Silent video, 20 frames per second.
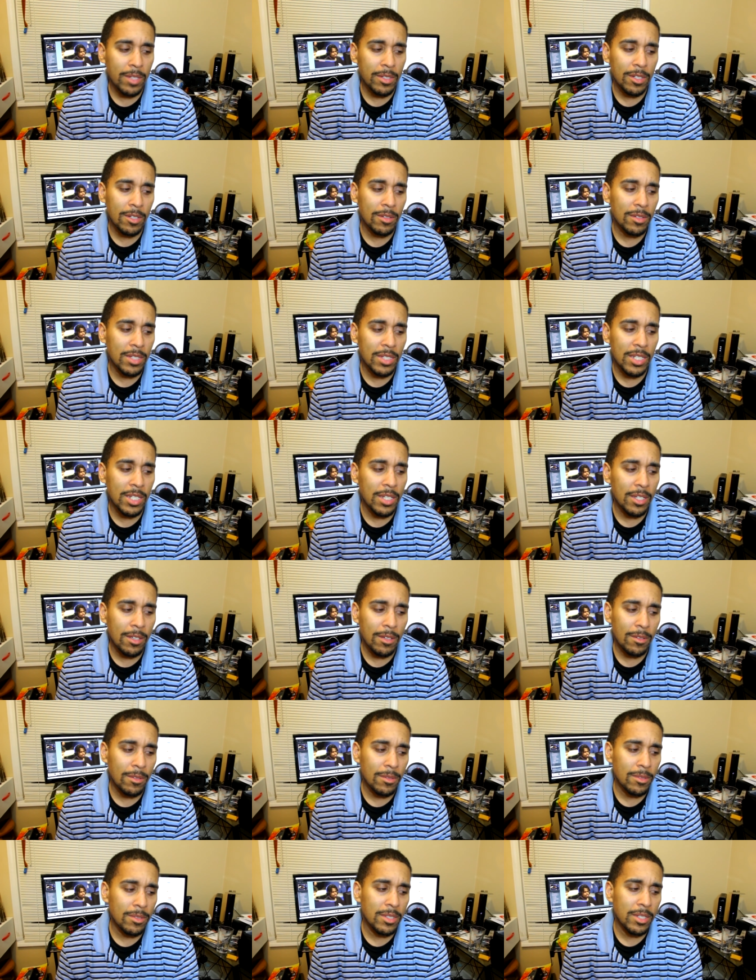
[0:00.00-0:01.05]
I told
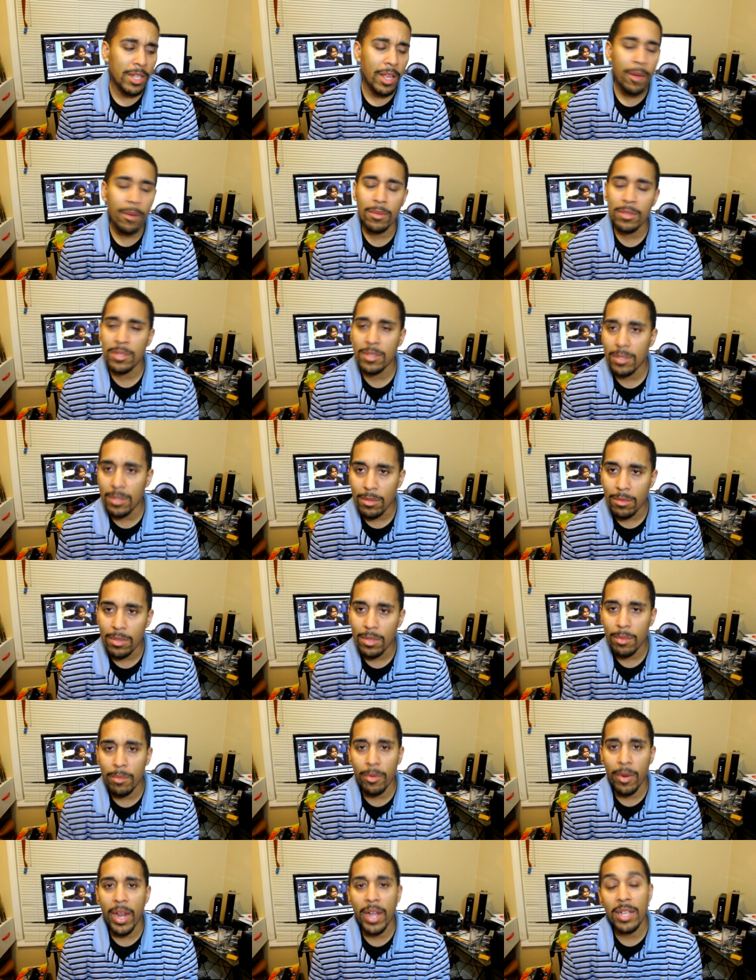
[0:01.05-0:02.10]
TOs that was doing
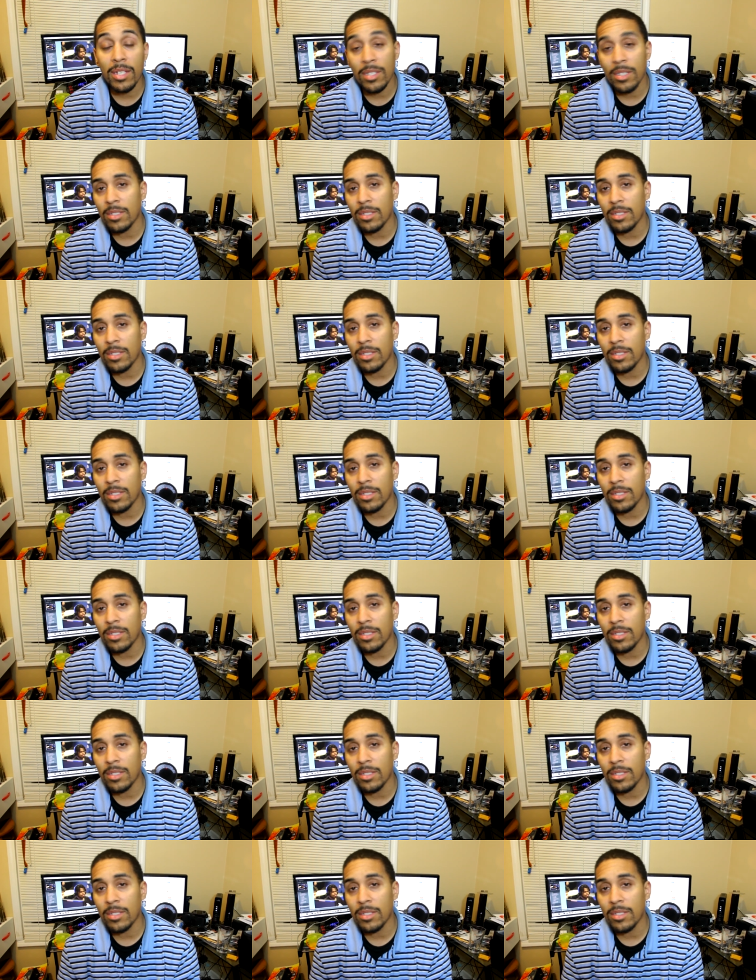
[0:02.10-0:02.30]
the brackets,